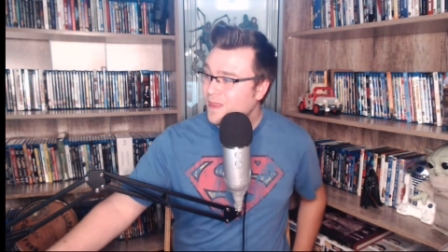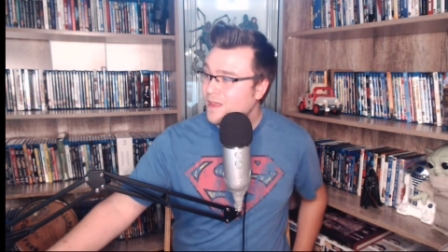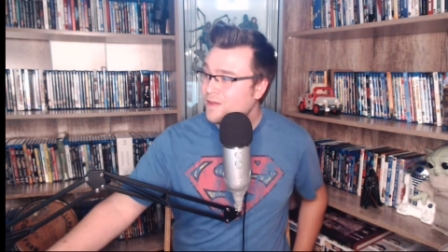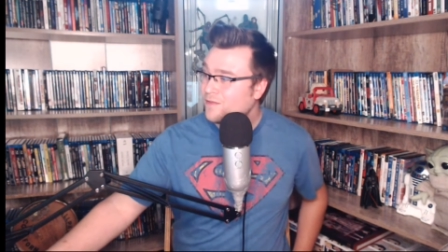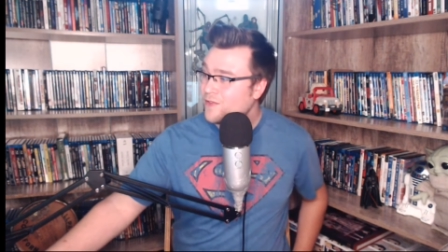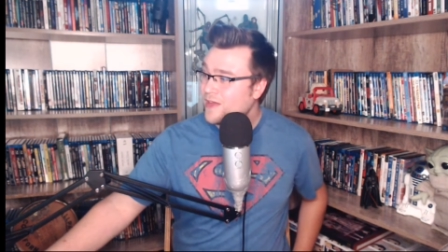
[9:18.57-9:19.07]

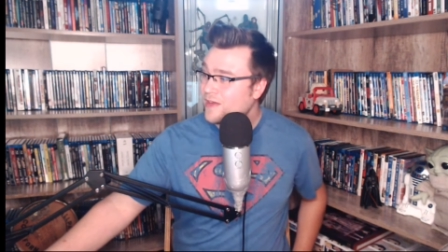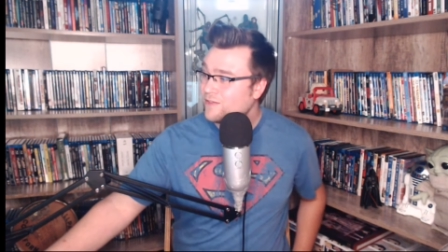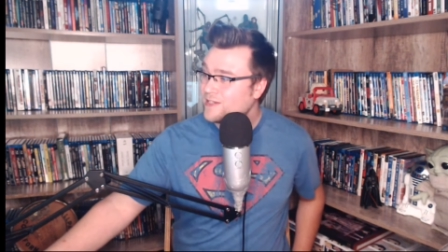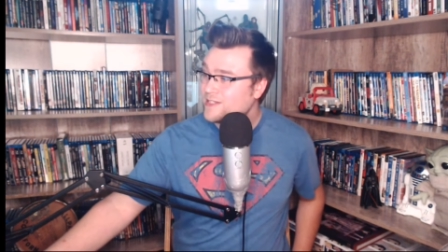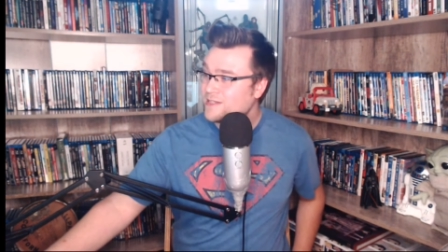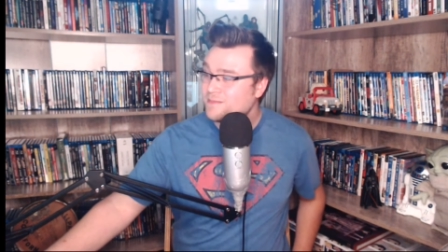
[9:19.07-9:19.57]
for that
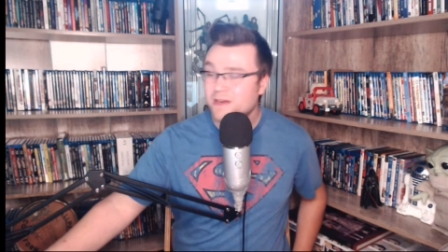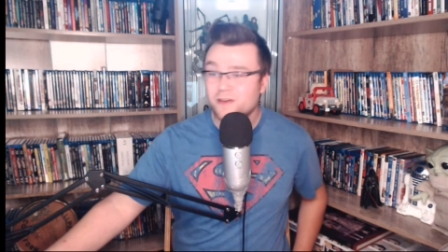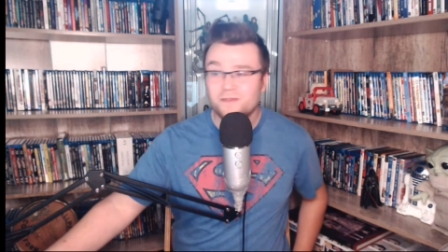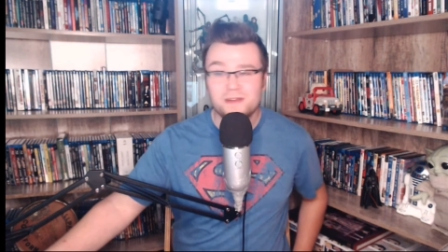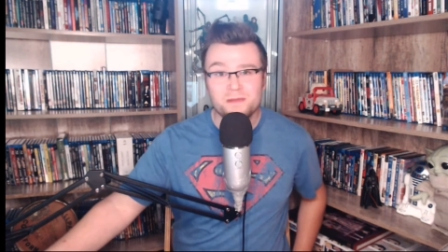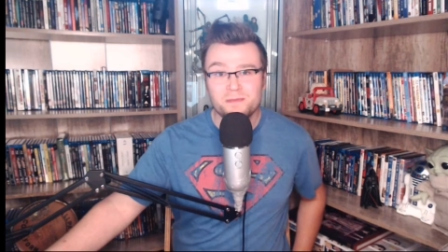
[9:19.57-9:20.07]
reason, my
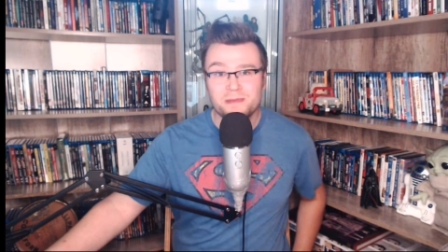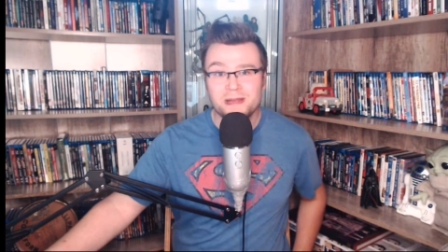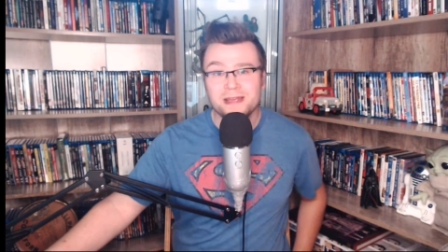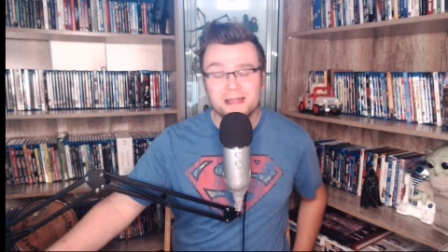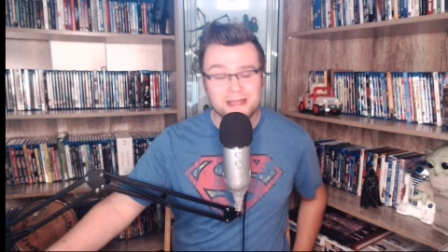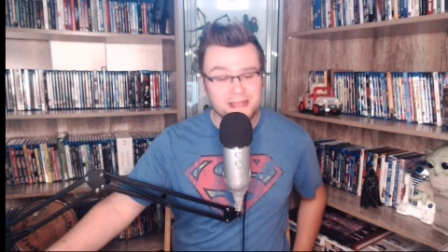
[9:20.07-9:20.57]
November
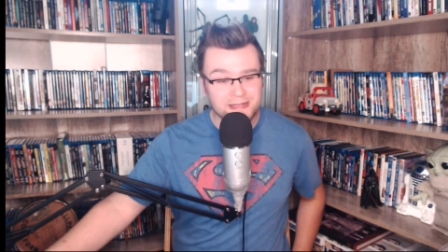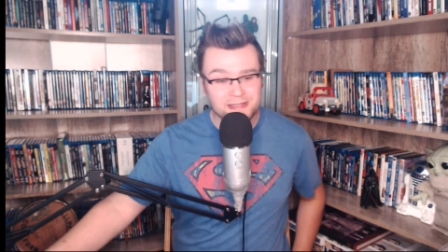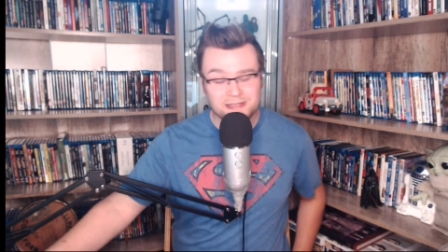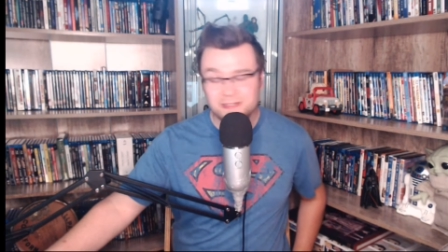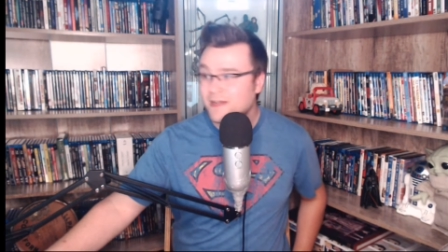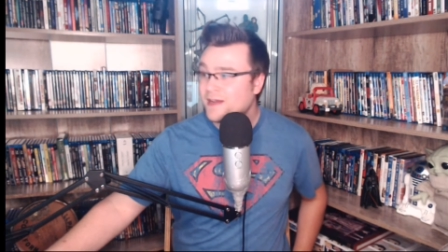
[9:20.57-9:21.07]
pick
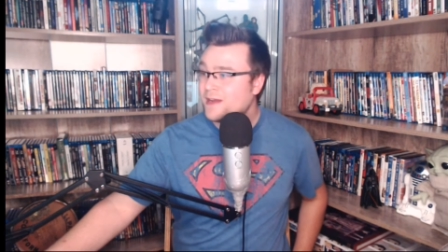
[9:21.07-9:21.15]
is